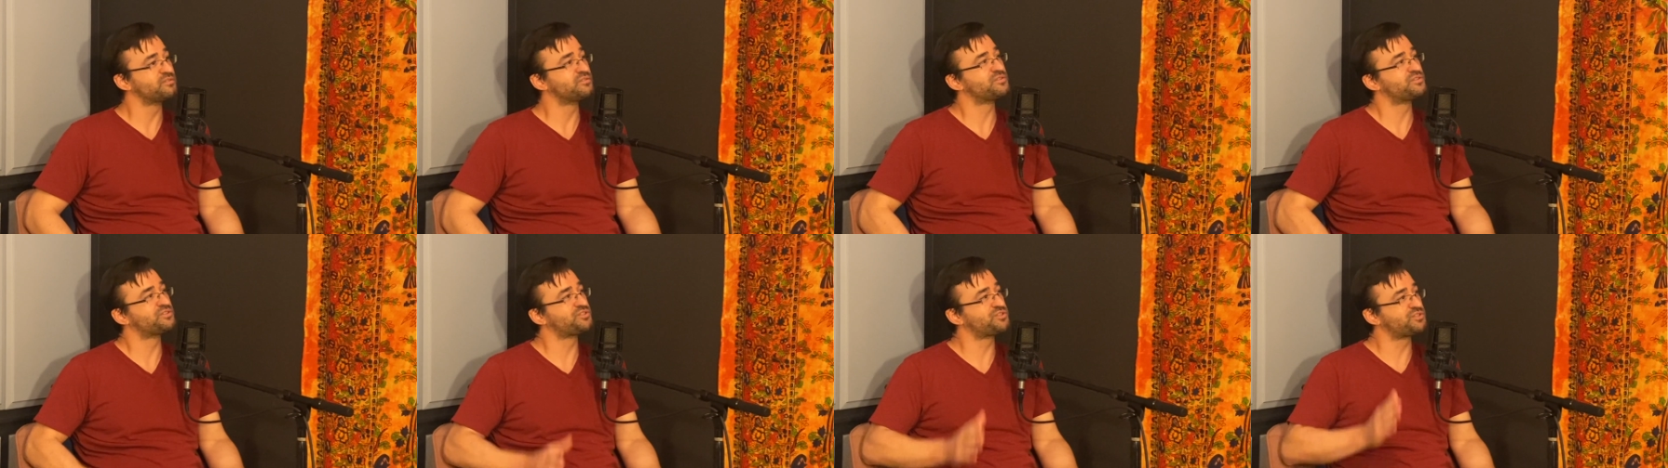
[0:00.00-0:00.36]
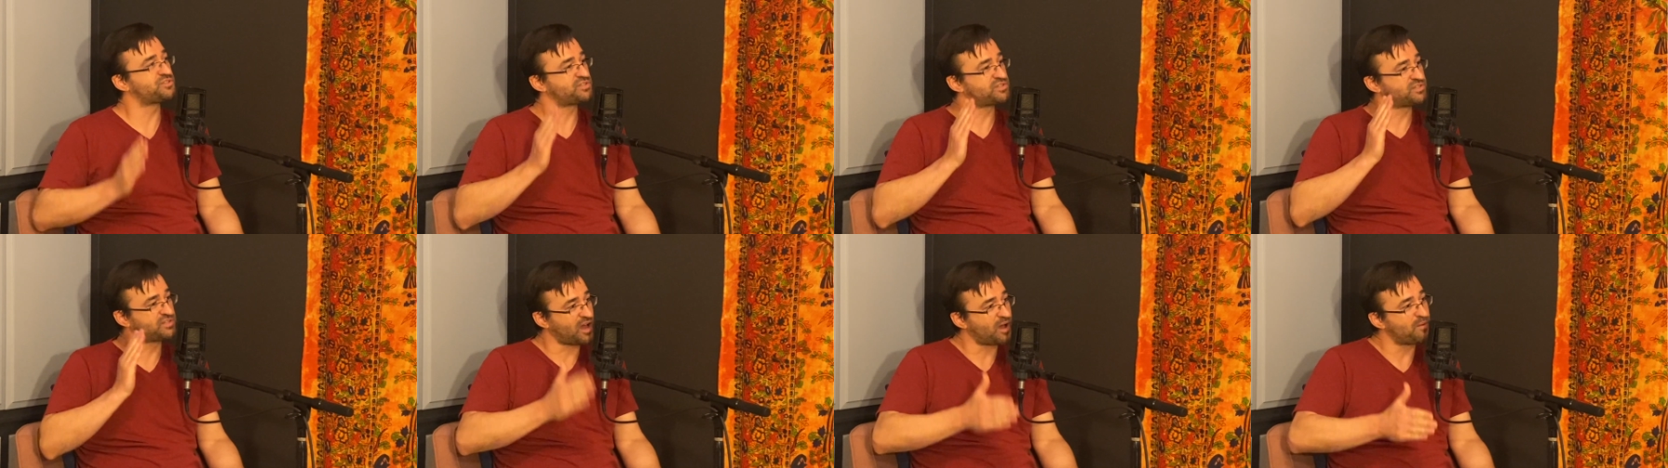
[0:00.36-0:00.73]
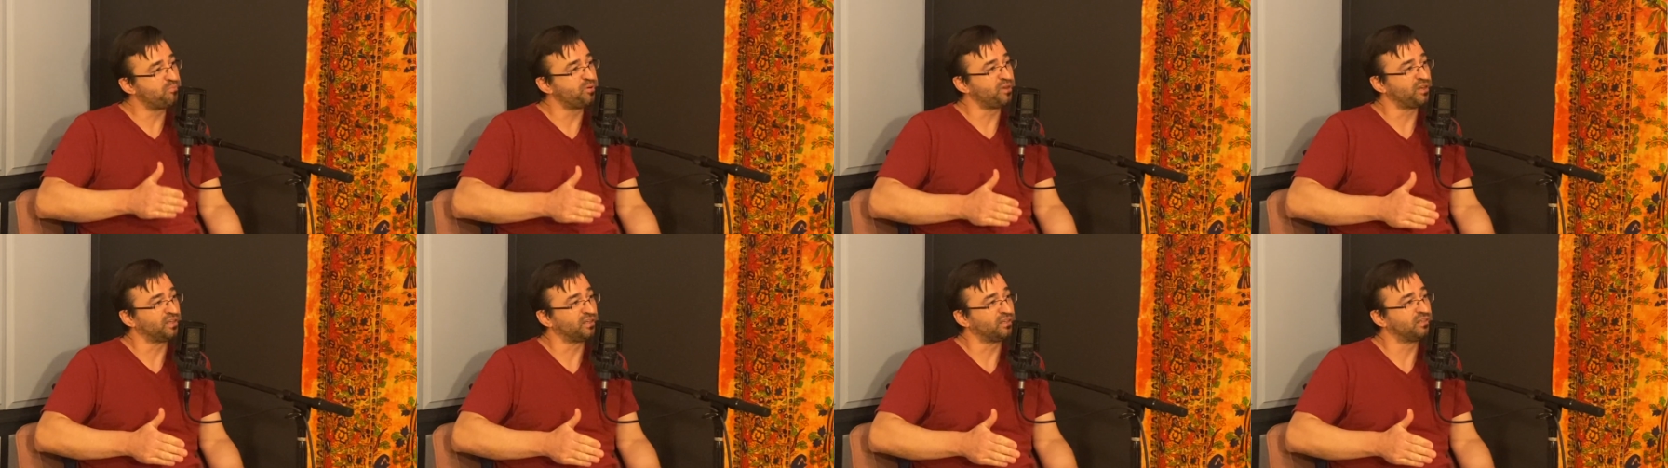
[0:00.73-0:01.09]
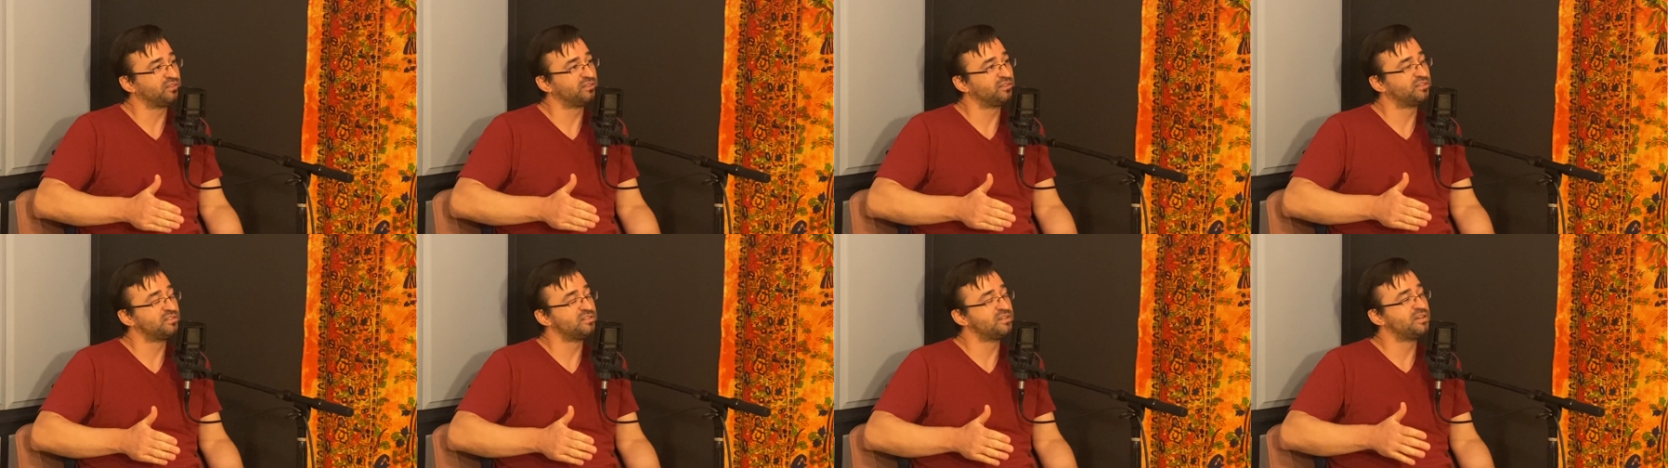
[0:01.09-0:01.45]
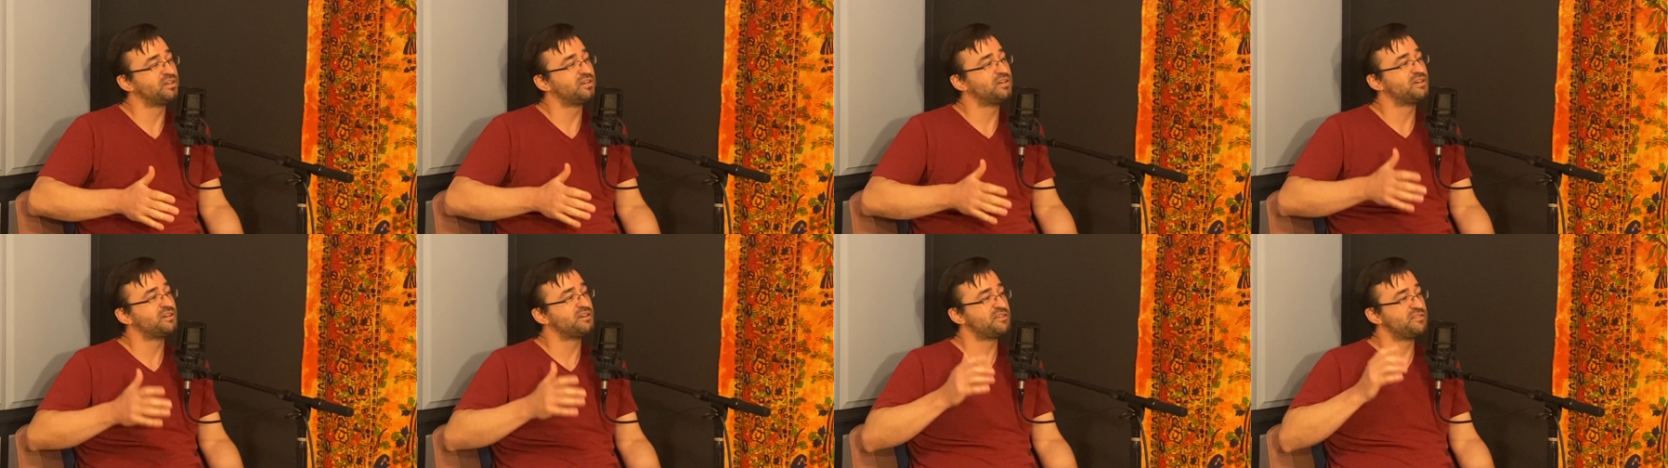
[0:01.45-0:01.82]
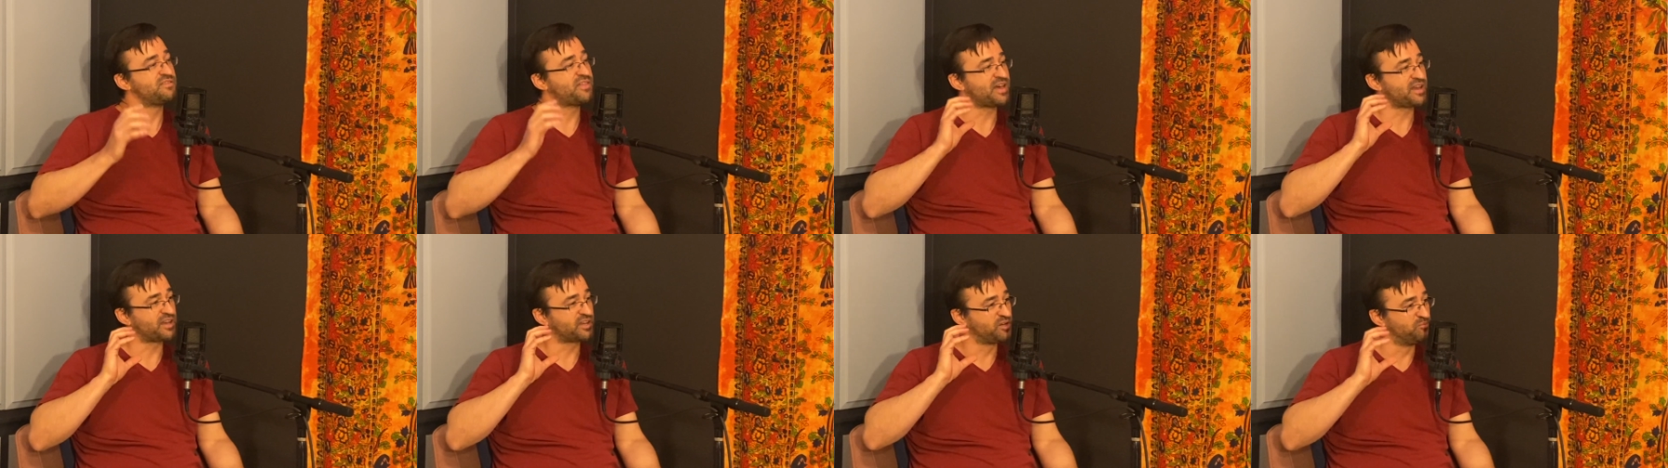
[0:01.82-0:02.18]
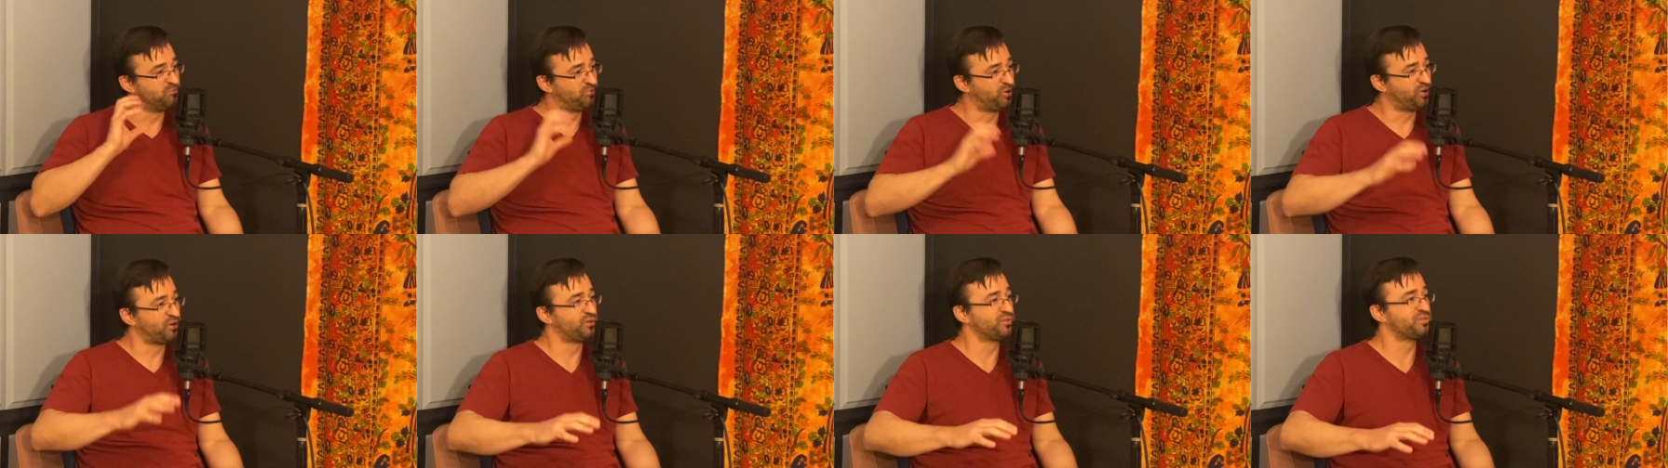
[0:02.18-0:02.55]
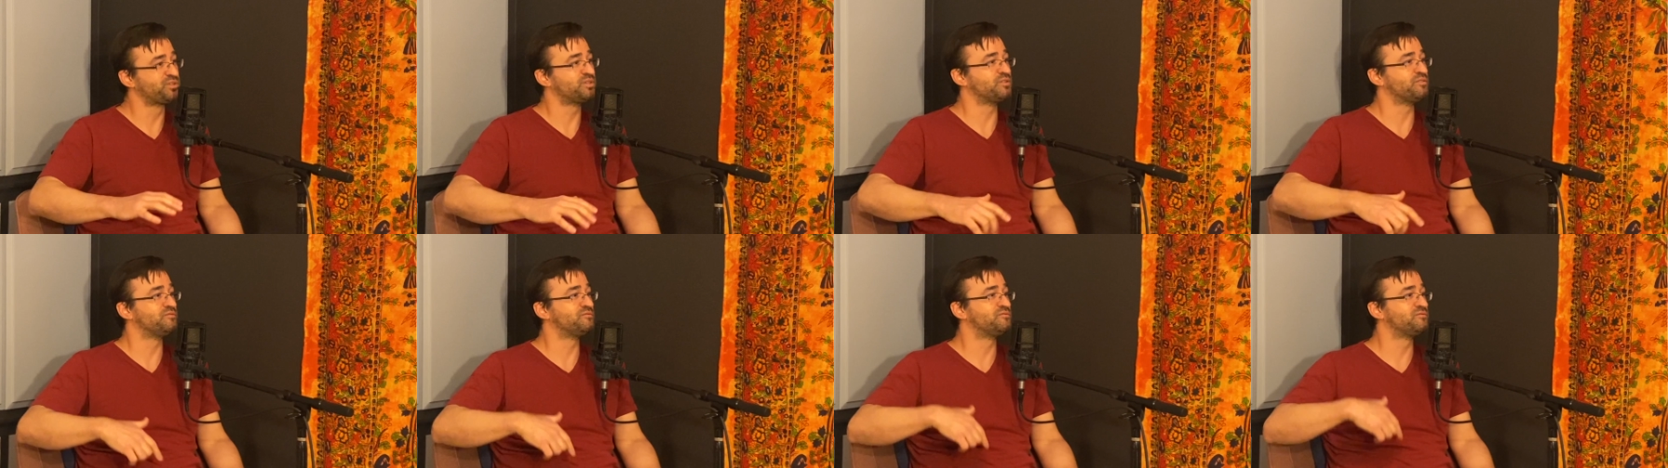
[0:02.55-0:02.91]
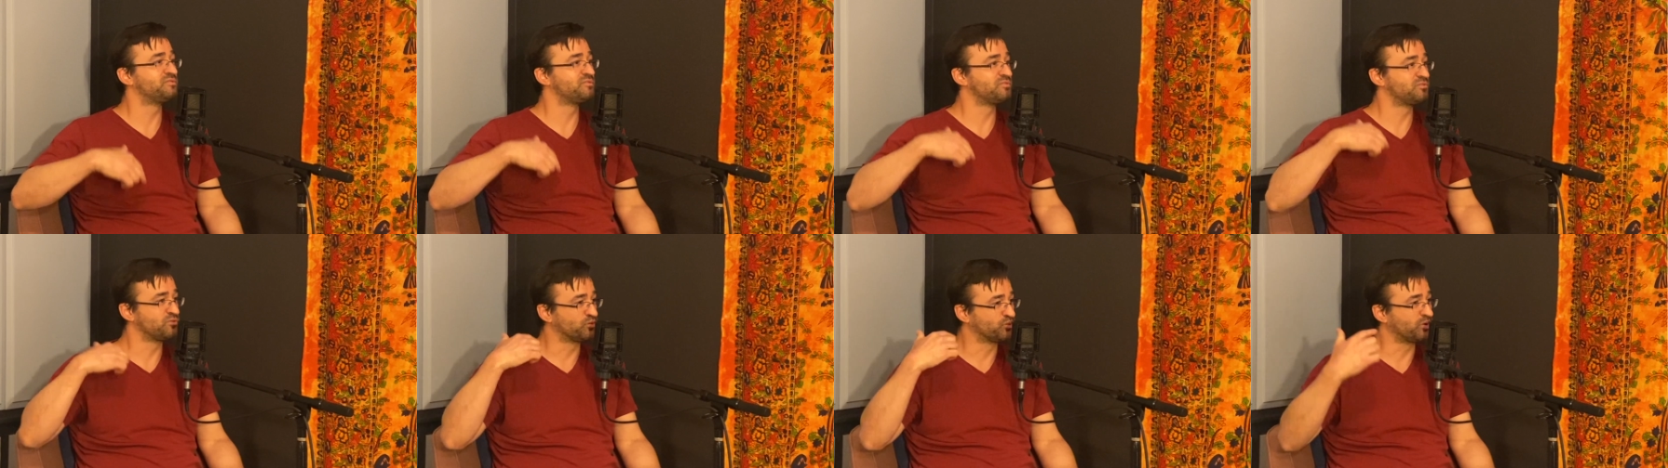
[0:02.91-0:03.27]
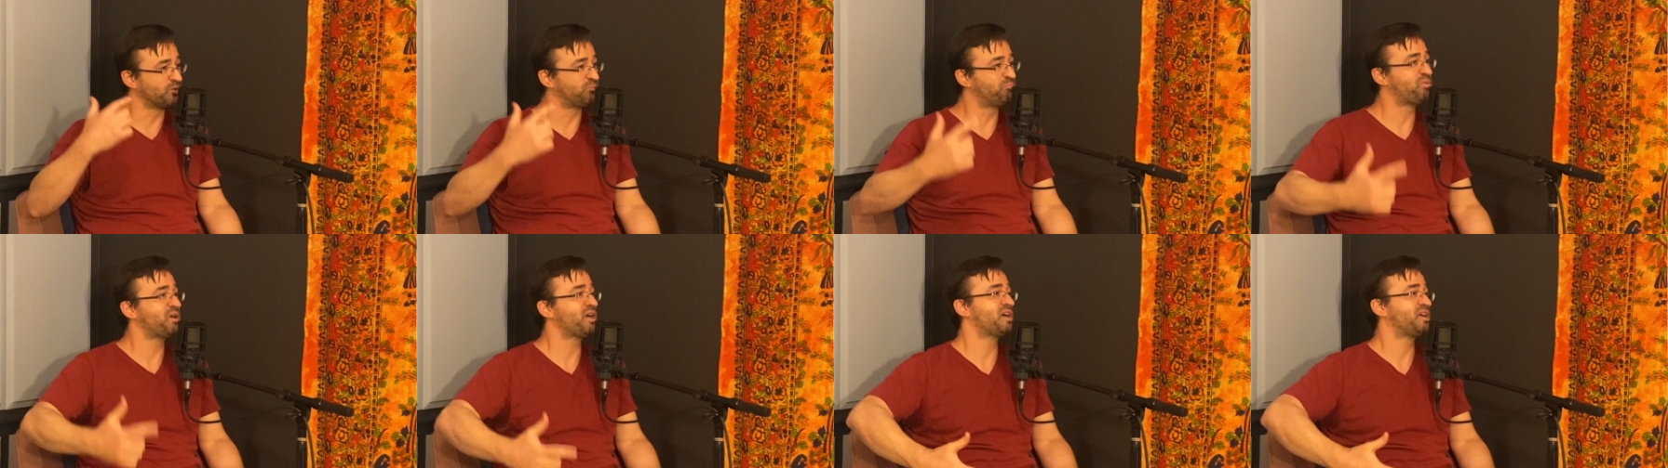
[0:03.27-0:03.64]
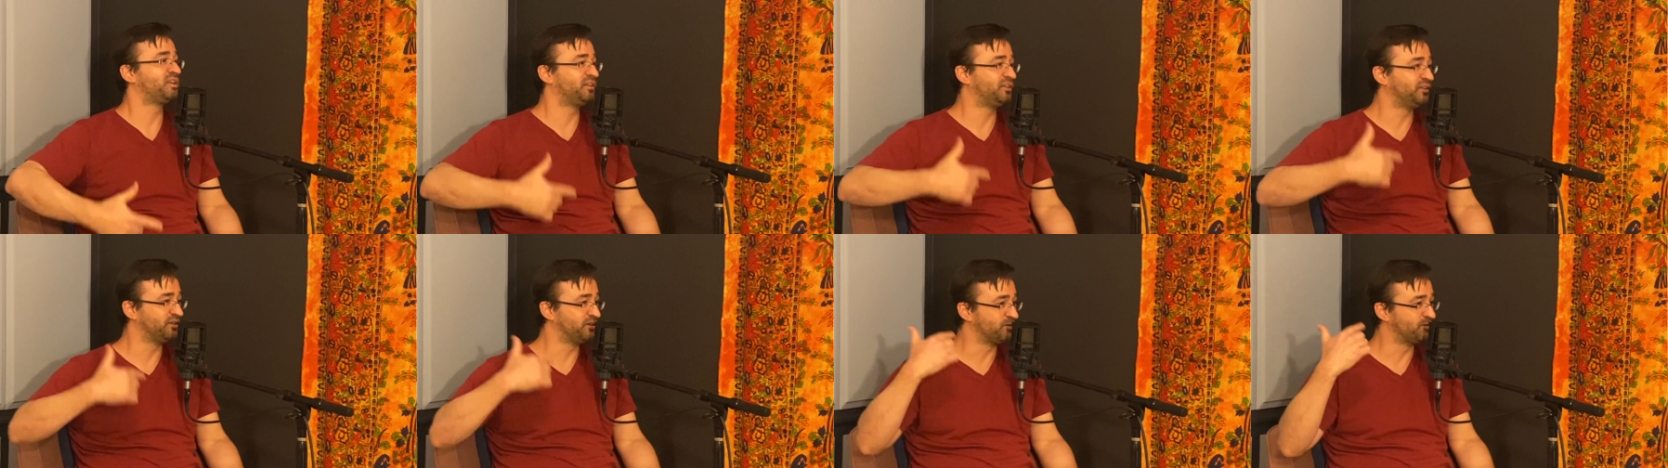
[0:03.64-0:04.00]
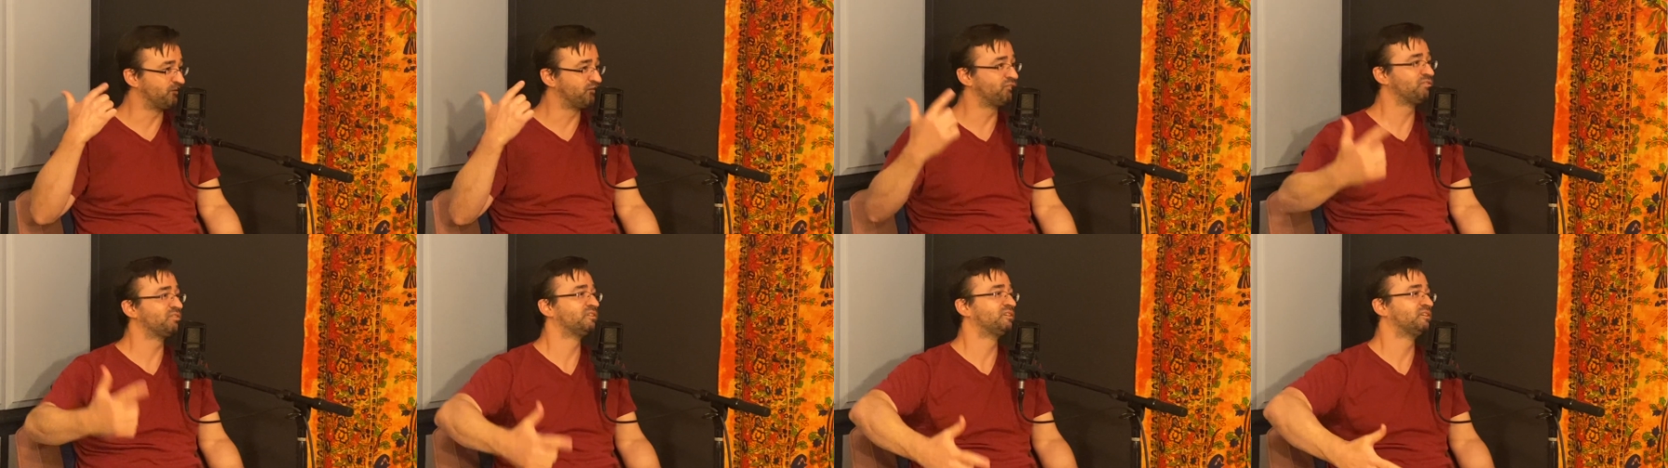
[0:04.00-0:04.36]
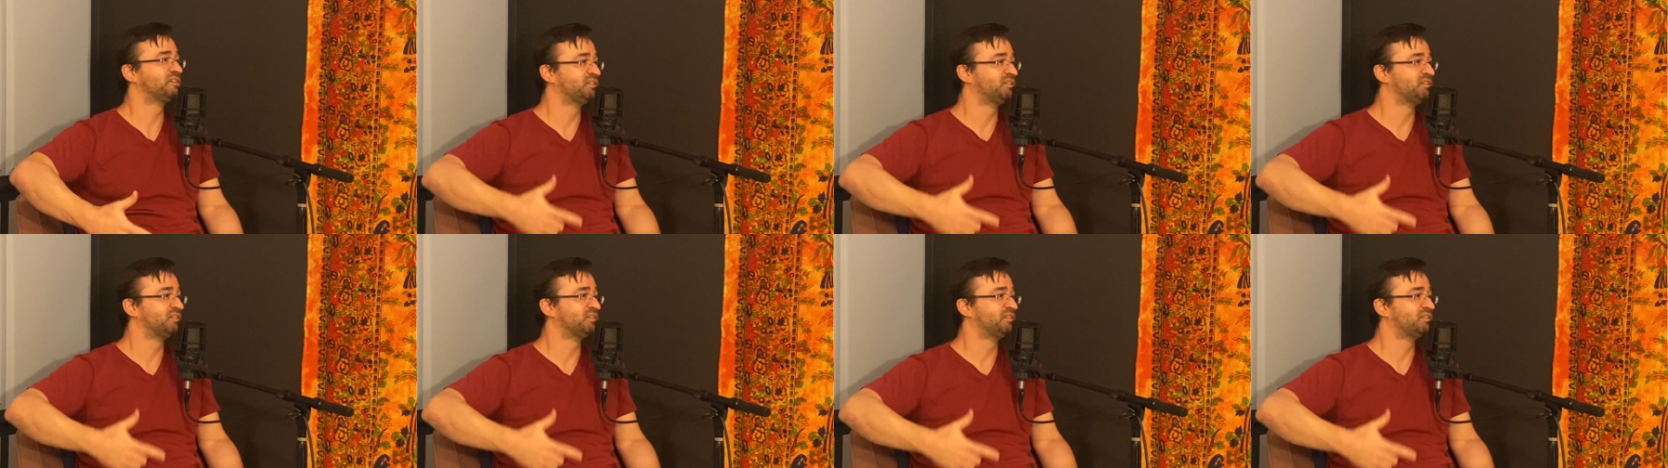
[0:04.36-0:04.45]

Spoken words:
stopping that compulsive, repetitive